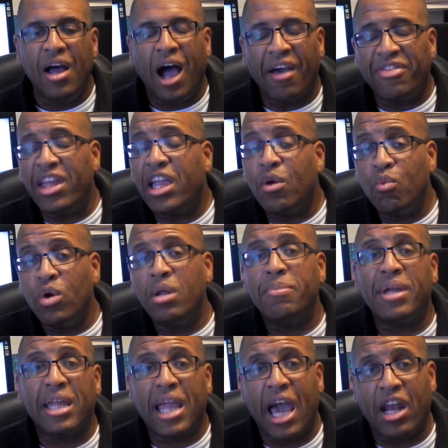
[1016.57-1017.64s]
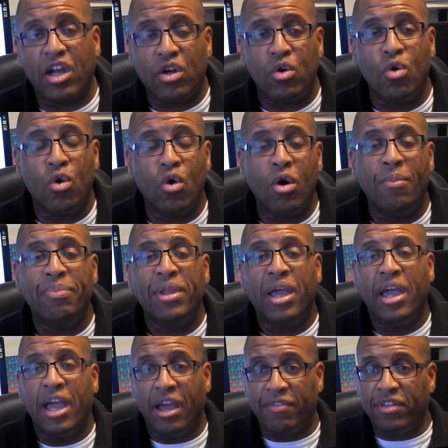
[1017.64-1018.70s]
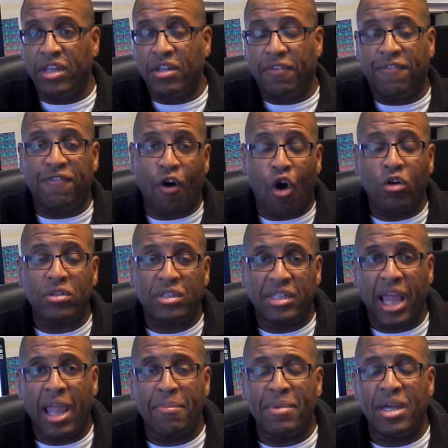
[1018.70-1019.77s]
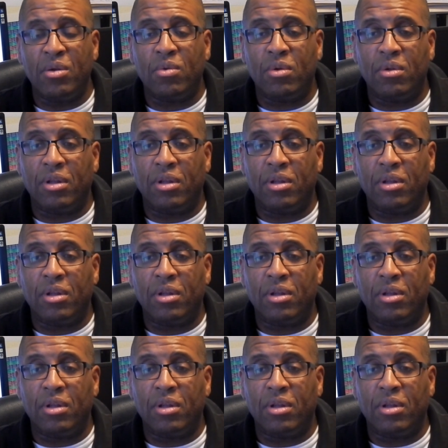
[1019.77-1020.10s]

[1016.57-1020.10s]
I think it would have been kind of cool if the default statement,